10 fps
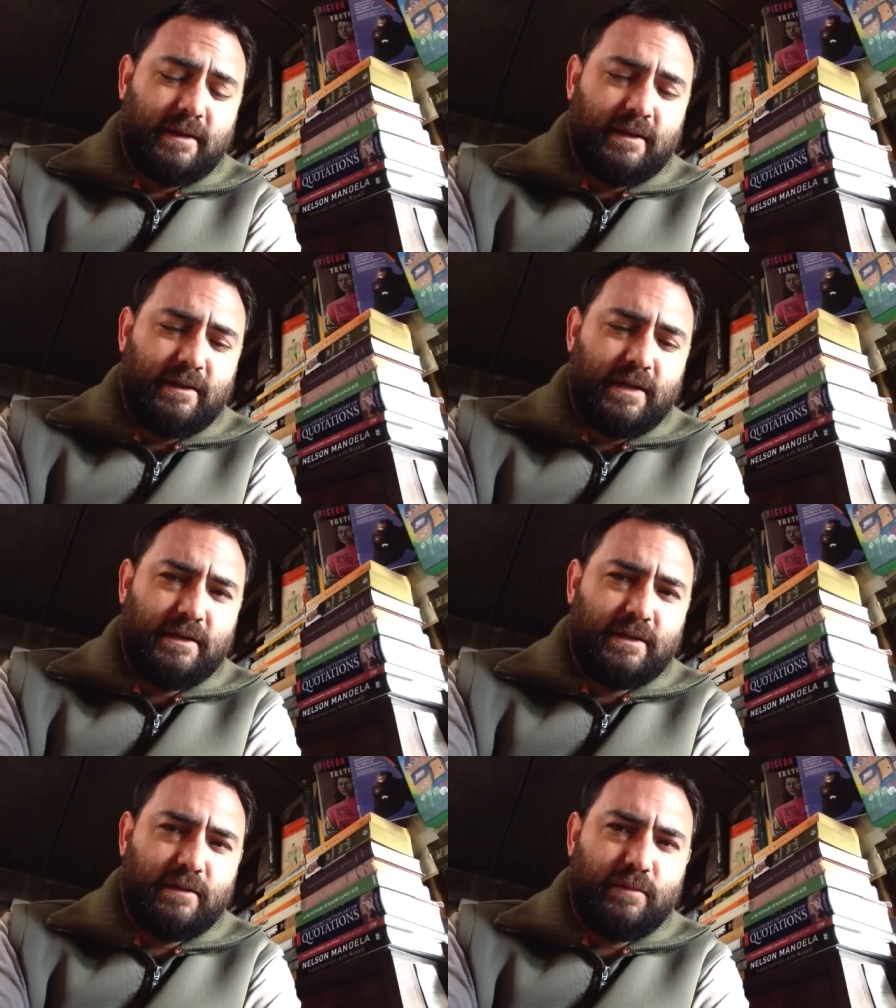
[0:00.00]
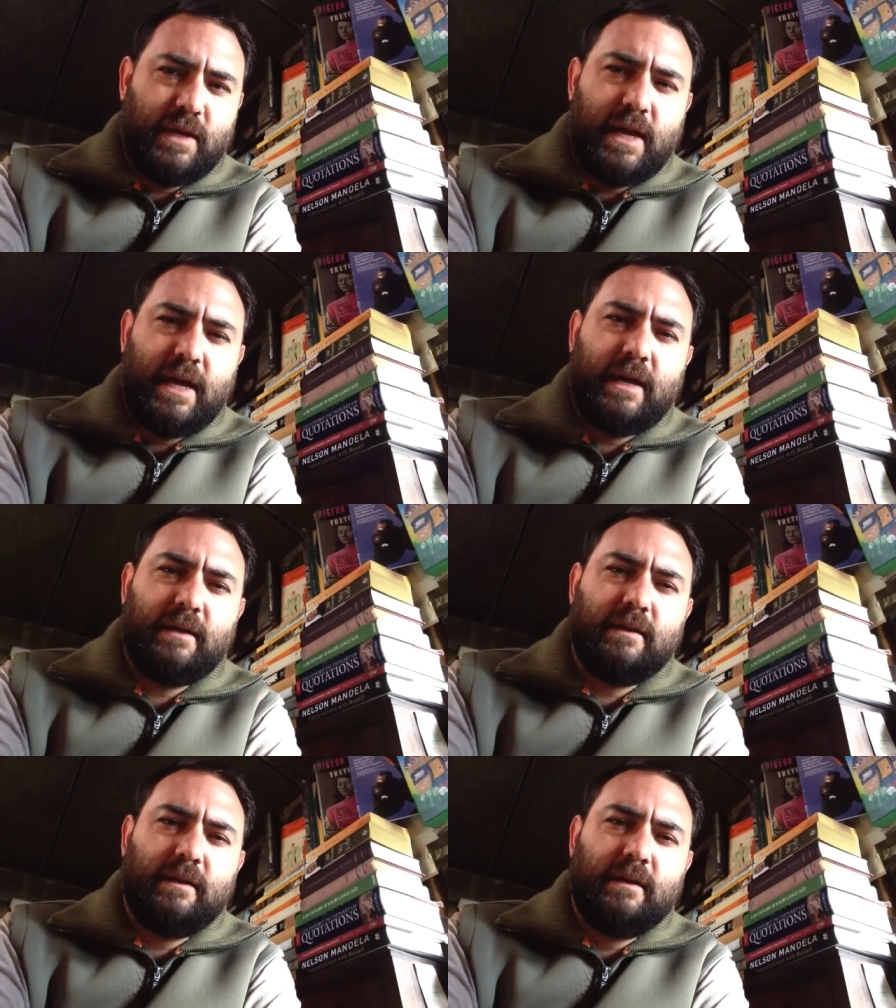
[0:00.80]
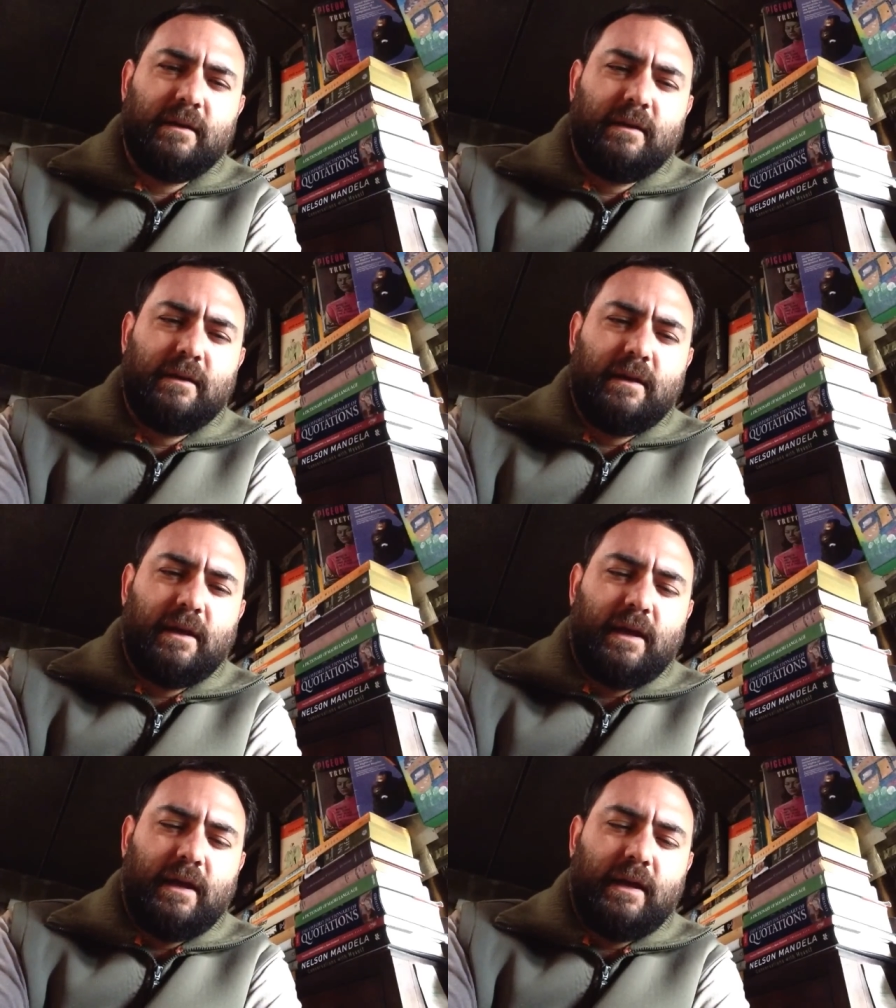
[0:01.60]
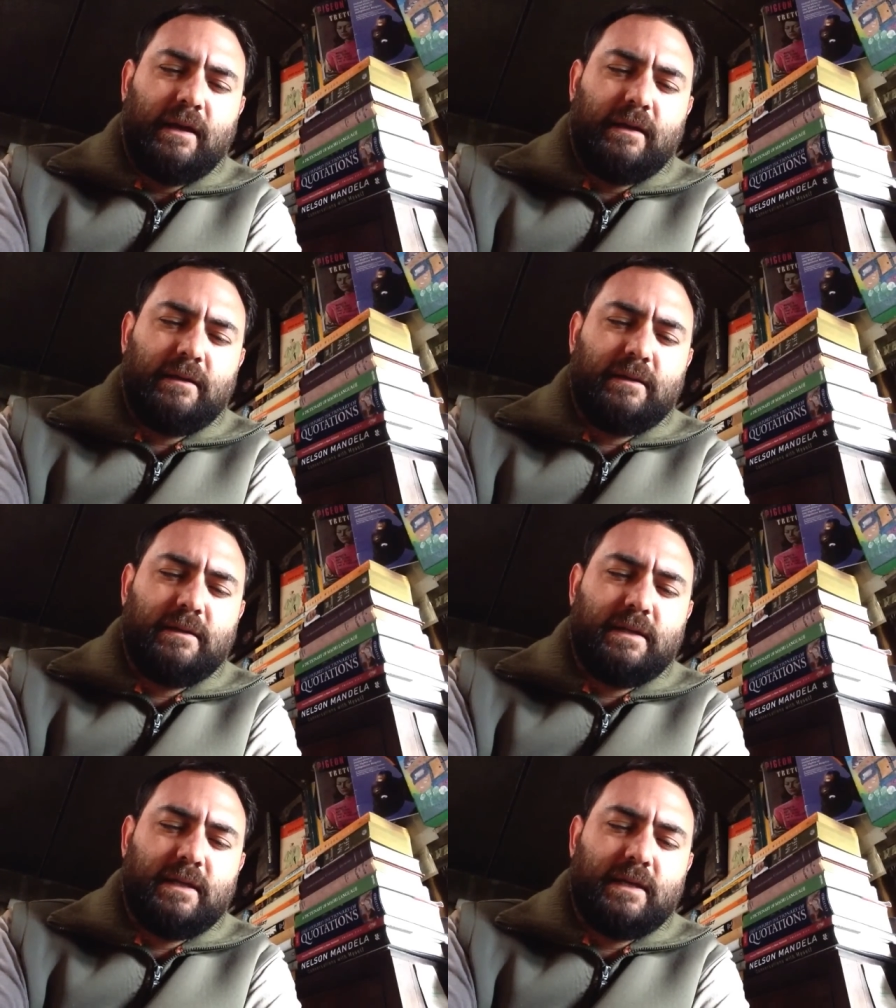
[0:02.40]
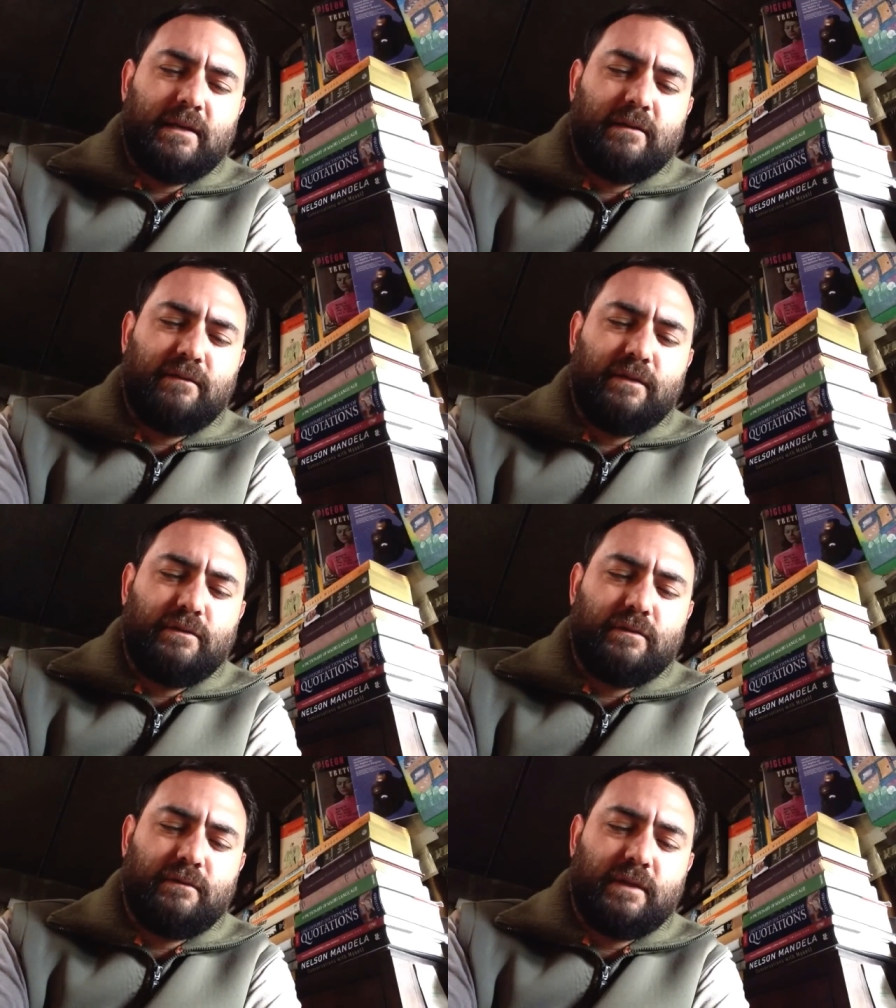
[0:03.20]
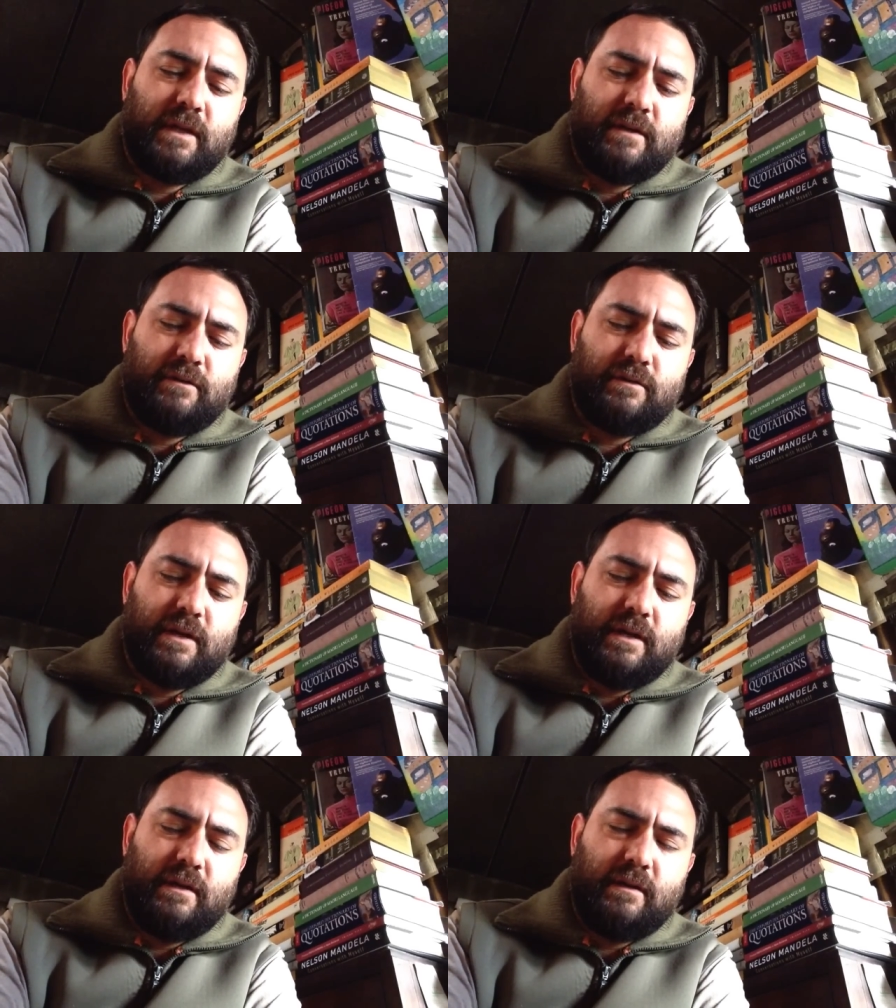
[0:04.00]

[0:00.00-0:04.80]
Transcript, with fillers: needs to be had, and uh, the future of the country,